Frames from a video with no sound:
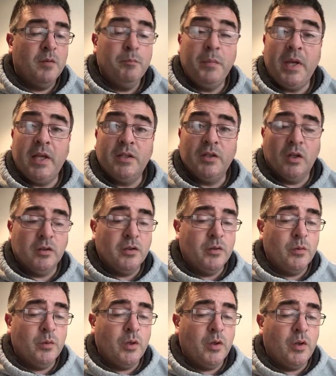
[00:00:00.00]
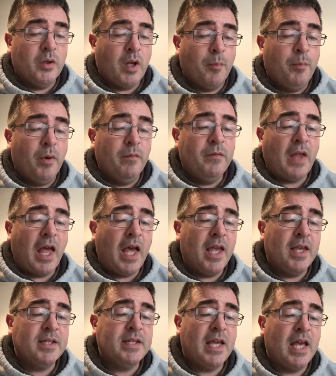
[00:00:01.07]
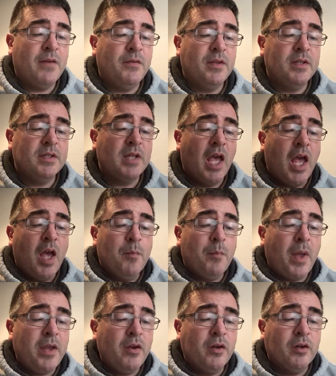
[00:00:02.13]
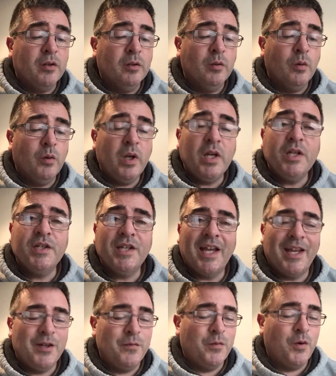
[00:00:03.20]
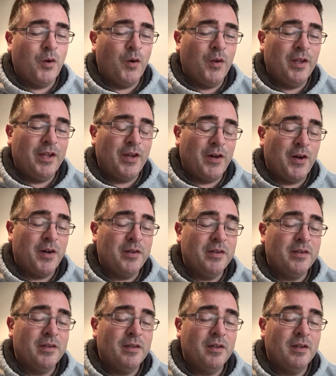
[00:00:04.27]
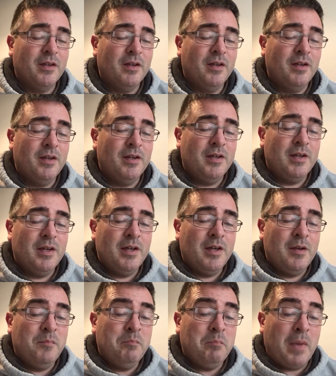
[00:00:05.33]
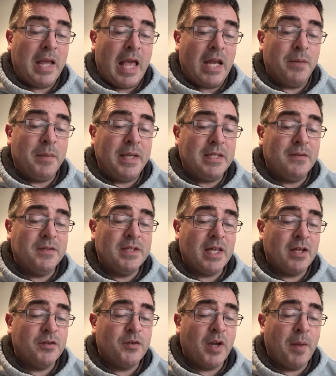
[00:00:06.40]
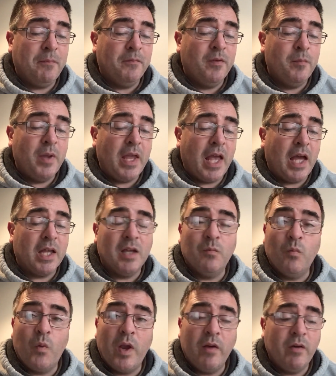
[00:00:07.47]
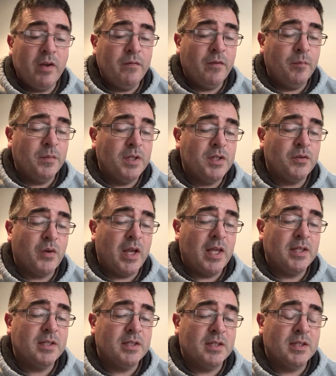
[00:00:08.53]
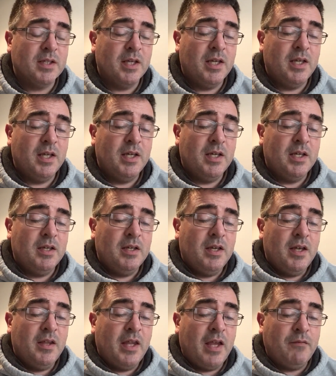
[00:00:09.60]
Be exalted, O God, above the highest heavens. May your glory shine over all the earth. My enemies have set a trap for me. I am weary from distress. They